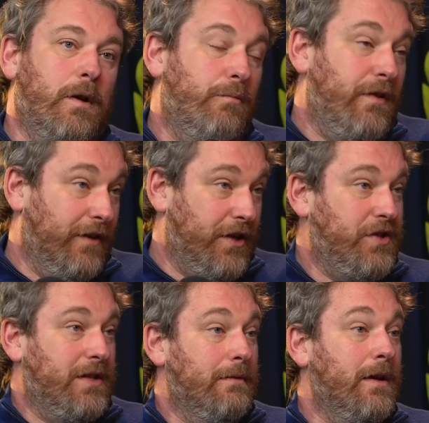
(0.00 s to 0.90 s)

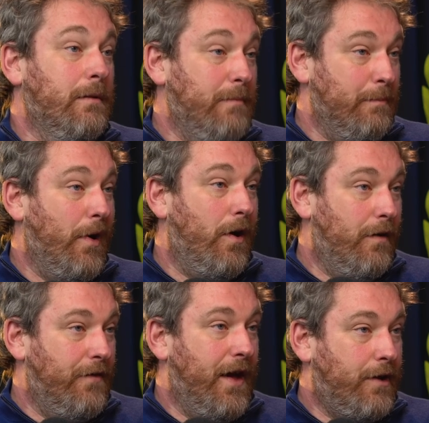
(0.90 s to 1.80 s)
privileged to be part
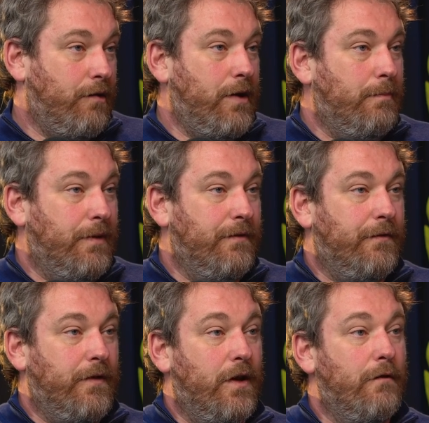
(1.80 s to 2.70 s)
of that group
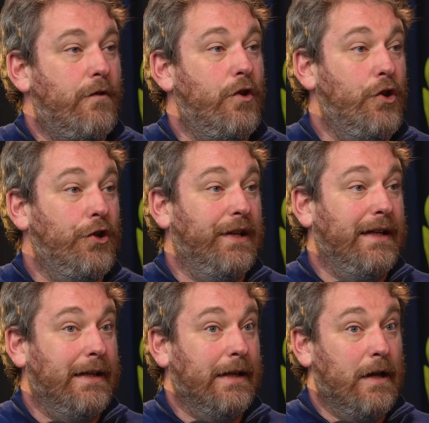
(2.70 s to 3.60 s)
of
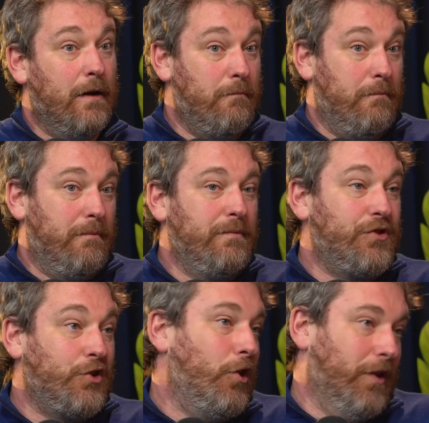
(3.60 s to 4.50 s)
early
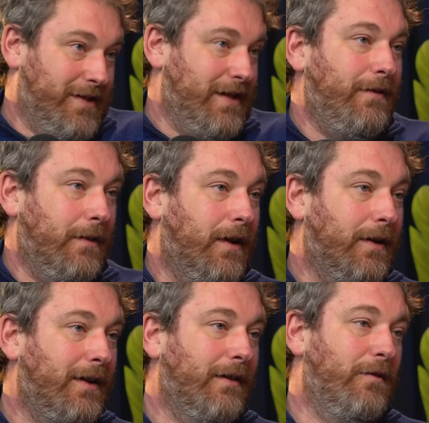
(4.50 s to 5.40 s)
scholars, if you
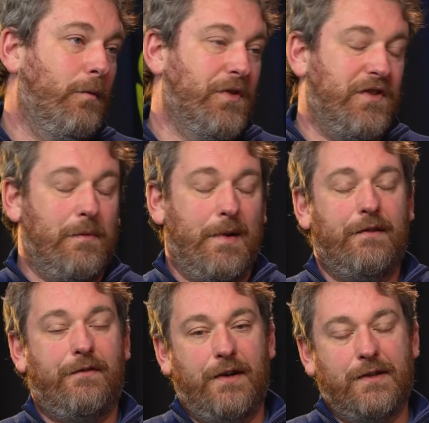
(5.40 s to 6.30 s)
like, for want of a better
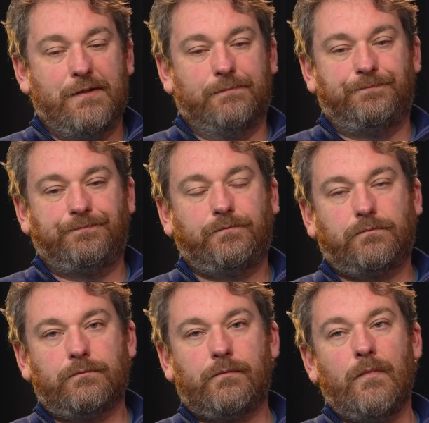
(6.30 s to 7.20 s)
phrase.
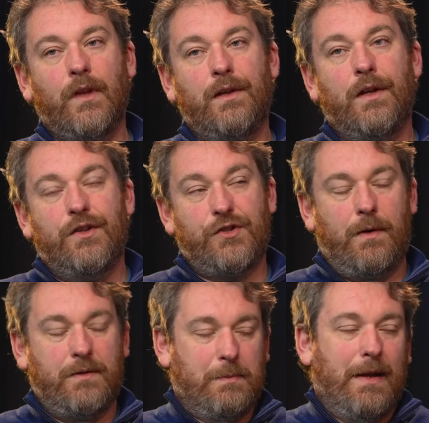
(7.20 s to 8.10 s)
So
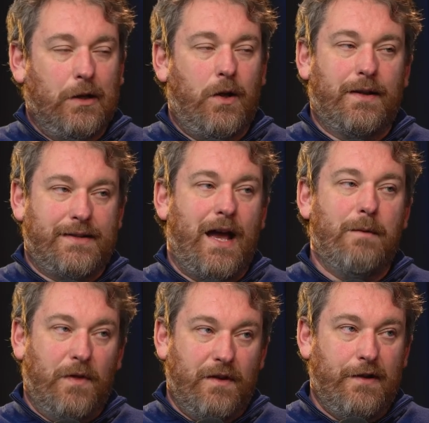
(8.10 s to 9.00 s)
I would spend a lot of
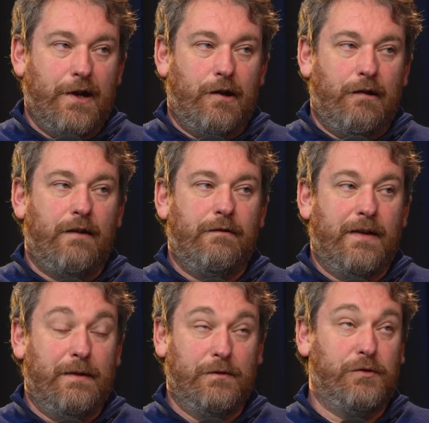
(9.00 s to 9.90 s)
time on the VRF
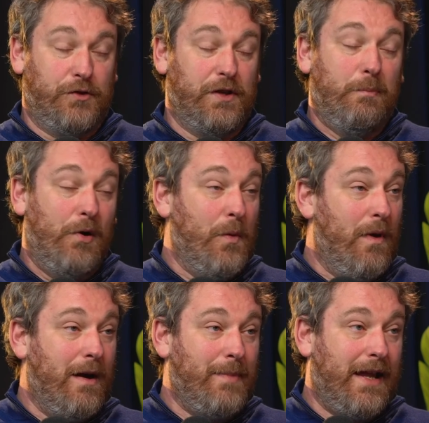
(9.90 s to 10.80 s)
to the point
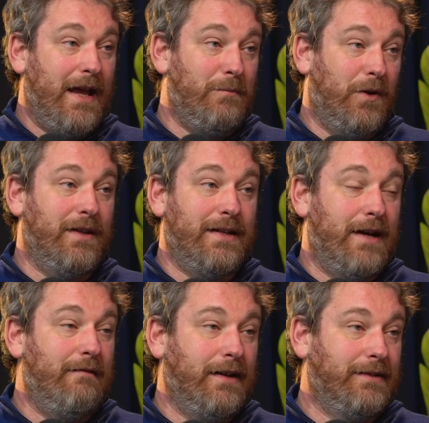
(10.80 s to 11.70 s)
where I became one of the
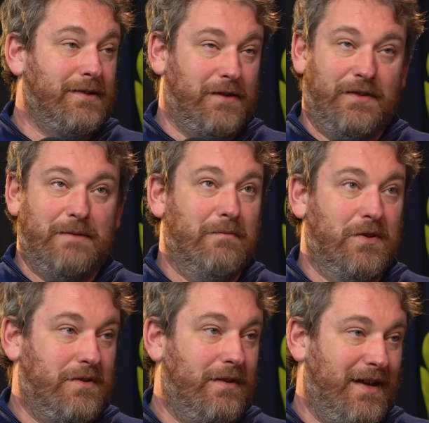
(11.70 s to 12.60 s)
directors of it.
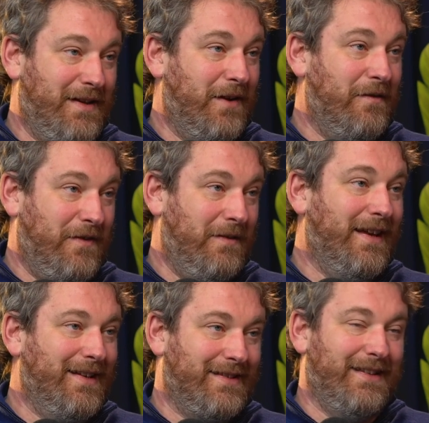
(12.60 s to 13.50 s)
A few years